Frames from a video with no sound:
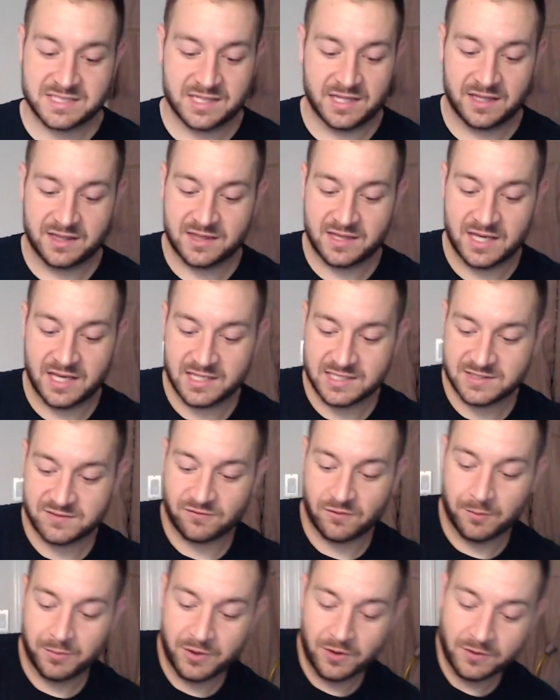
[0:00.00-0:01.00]
things
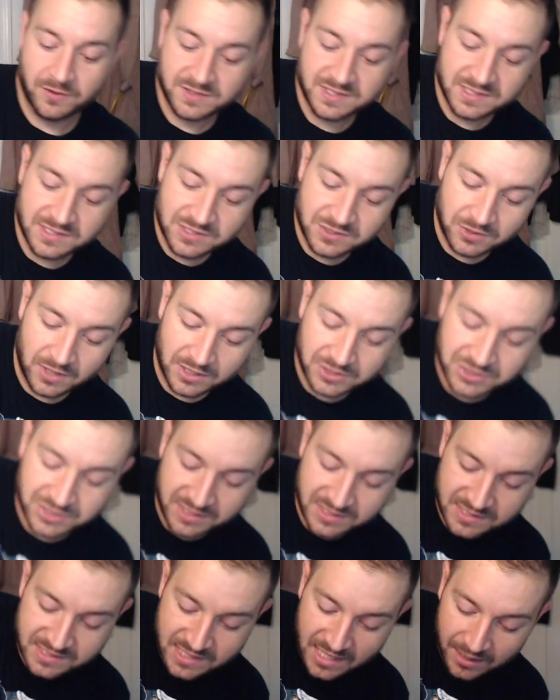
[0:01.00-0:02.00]
from those
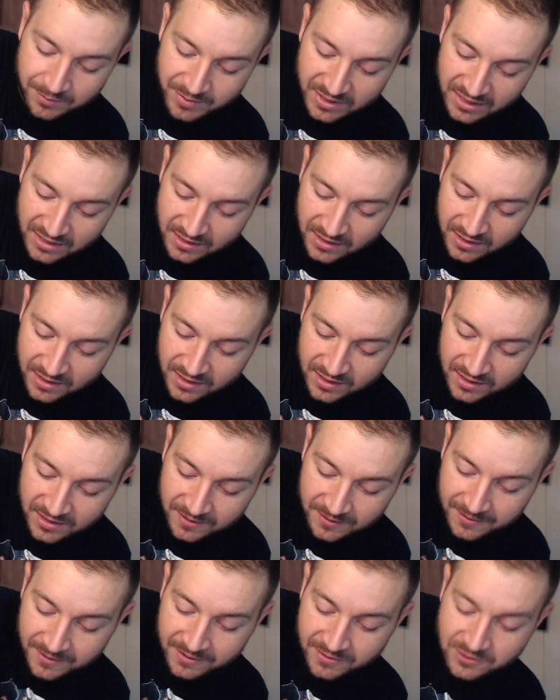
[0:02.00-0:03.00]
instructions. I mean,
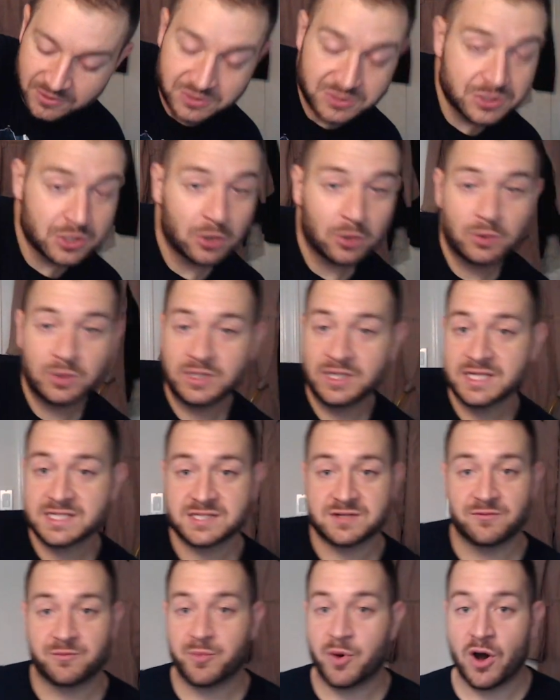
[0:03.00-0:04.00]
there's no list
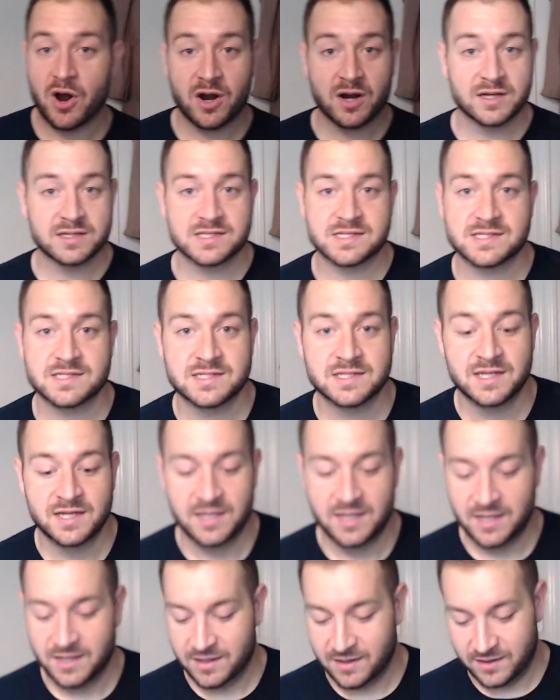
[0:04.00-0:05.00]
of parts.
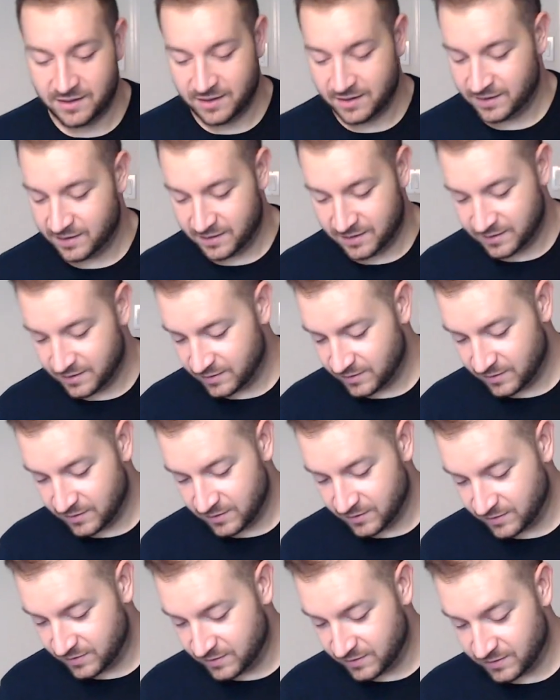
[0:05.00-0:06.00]

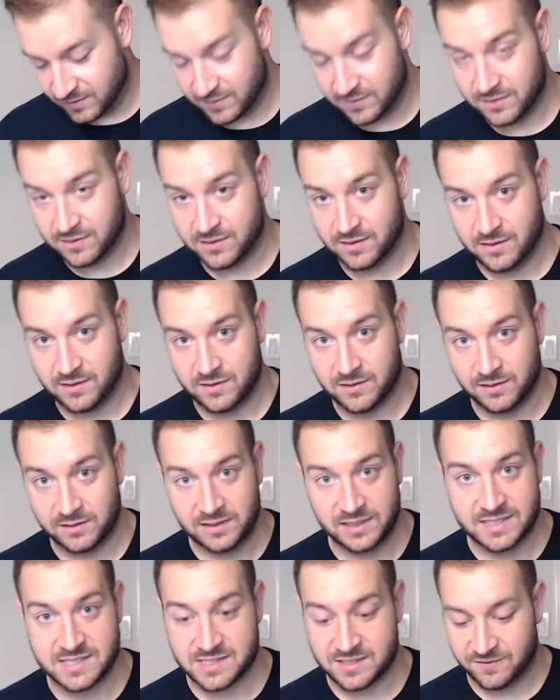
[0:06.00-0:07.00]
The
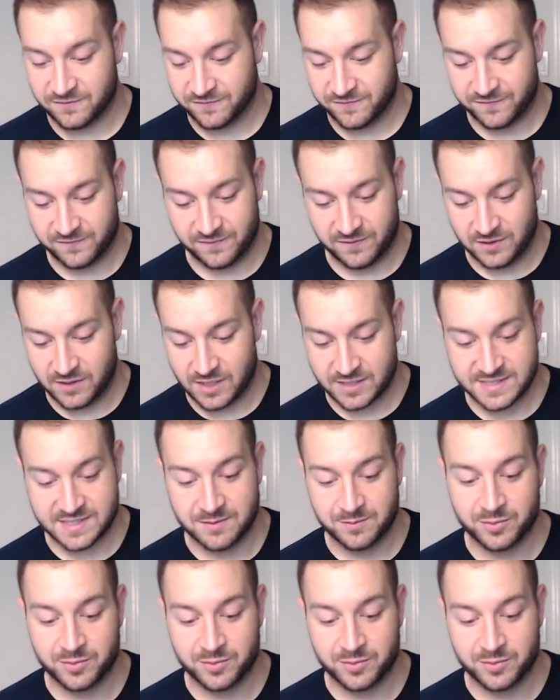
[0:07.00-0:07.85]
list of nuts and